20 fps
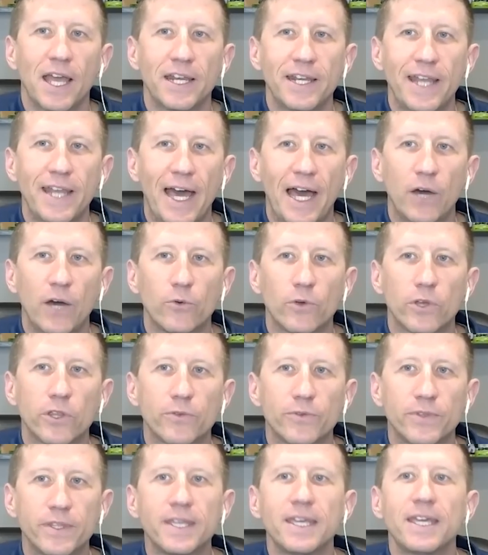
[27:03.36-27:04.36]
And now
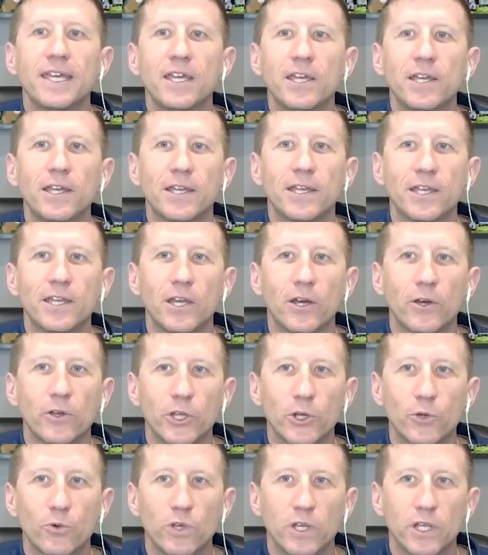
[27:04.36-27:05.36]
with D,
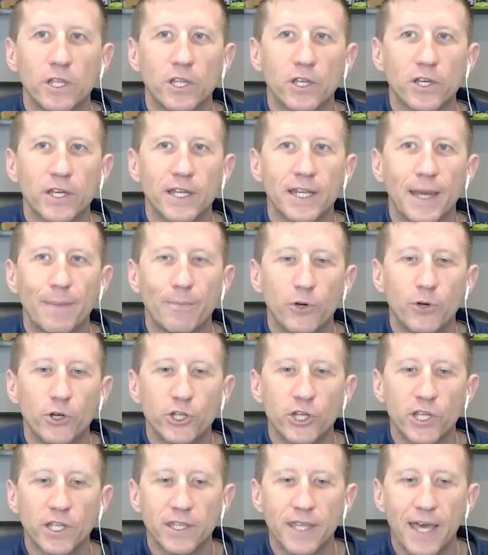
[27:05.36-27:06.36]
you're really looking at
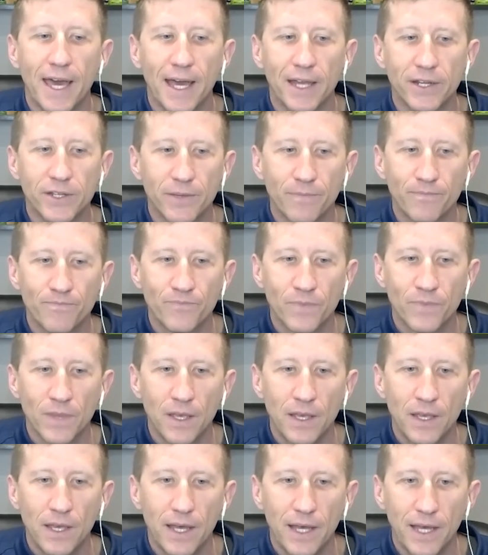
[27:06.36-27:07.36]
pushing that
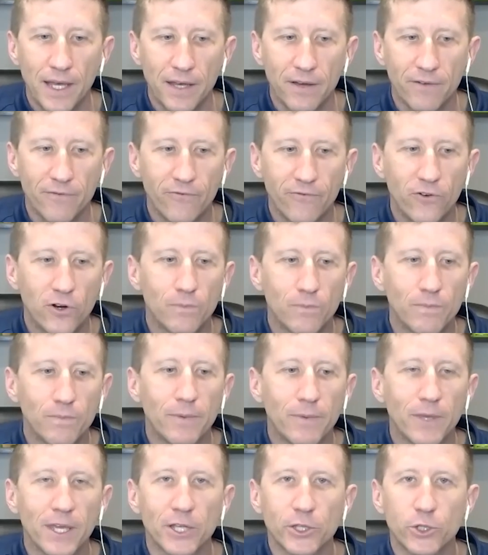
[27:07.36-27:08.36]
for
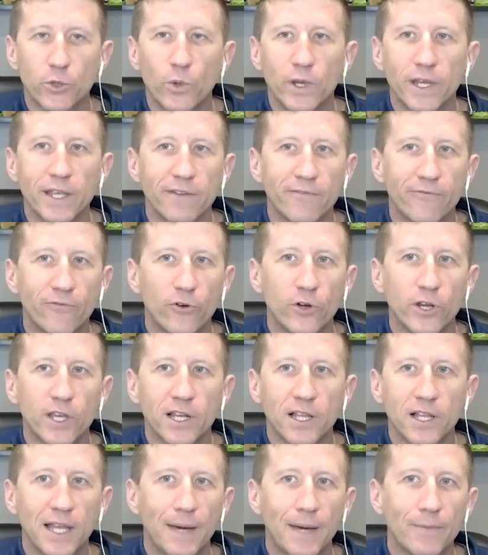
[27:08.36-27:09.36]
maybe a 20 to 40
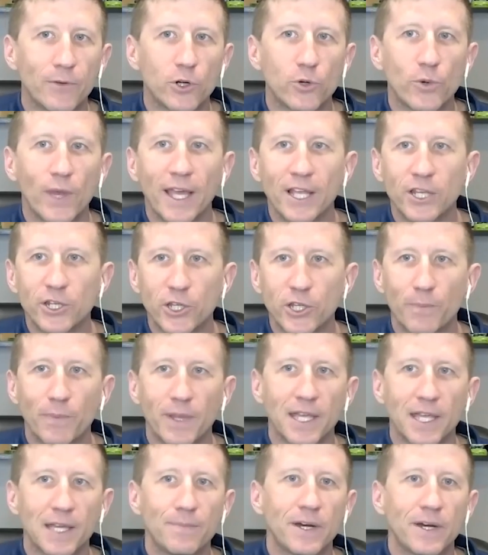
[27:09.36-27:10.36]
kilometer range,
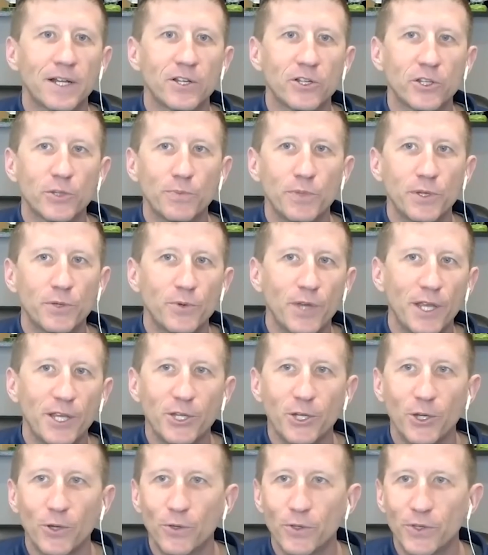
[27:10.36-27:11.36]
depending upon your split
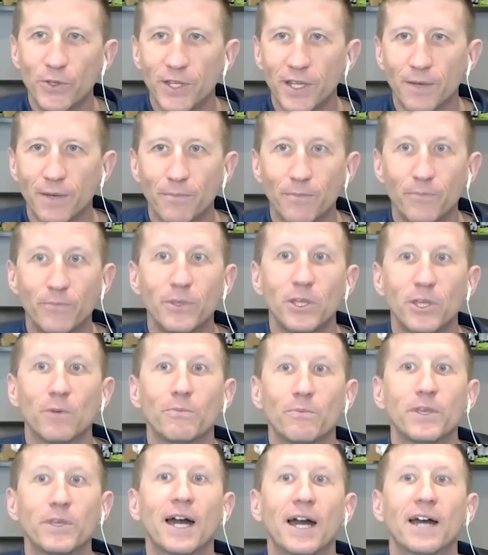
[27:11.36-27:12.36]
ratios, to
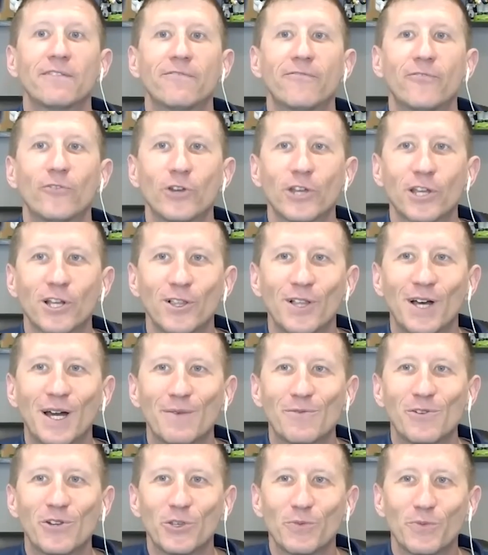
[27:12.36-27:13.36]
beyond 40
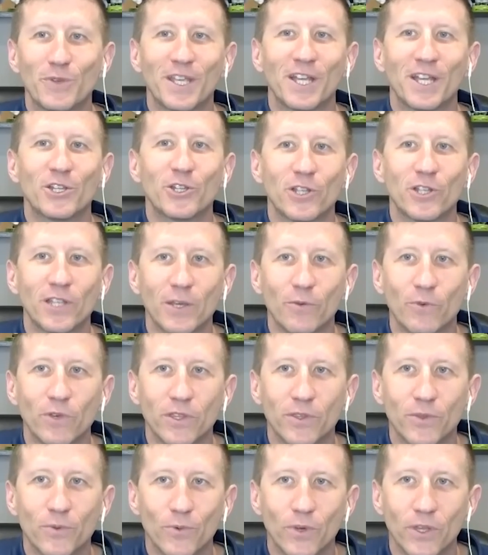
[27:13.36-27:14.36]
kilometers potentially
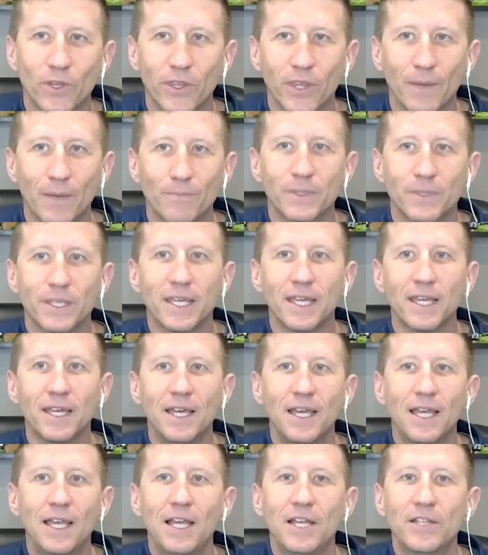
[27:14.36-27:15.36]
with
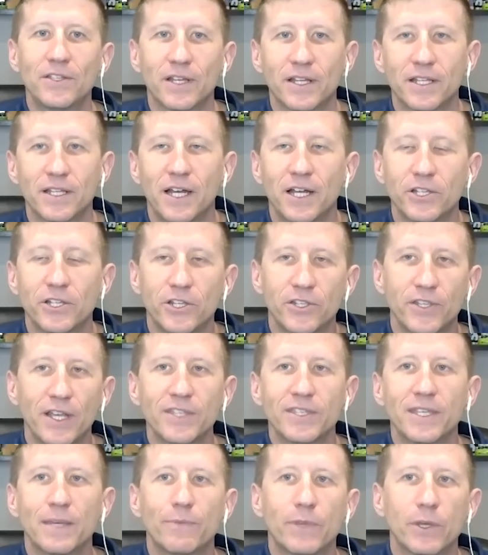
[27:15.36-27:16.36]
D technology. So
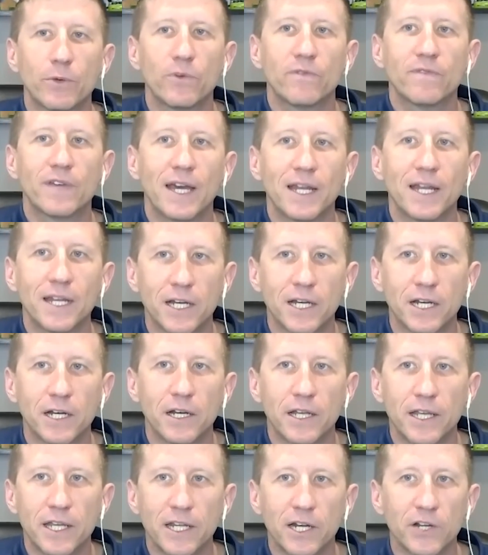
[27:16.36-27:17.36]
that's something we've
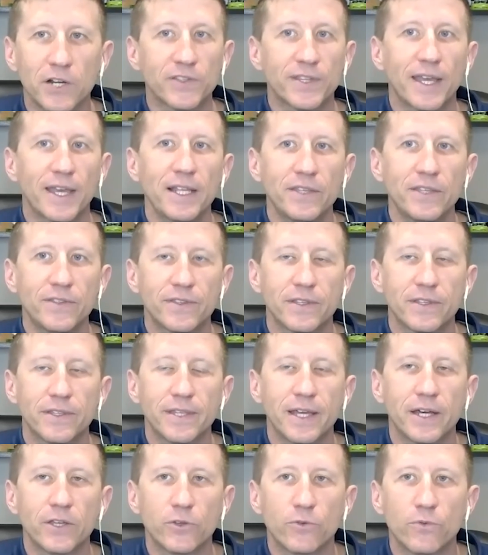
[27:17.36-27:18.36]
got in our sights
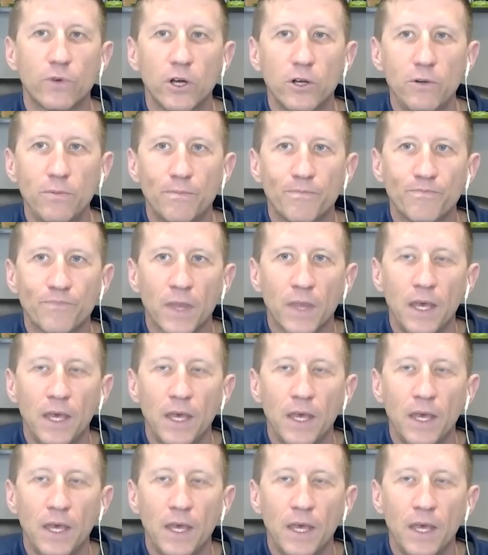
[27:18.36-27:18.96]
down the road.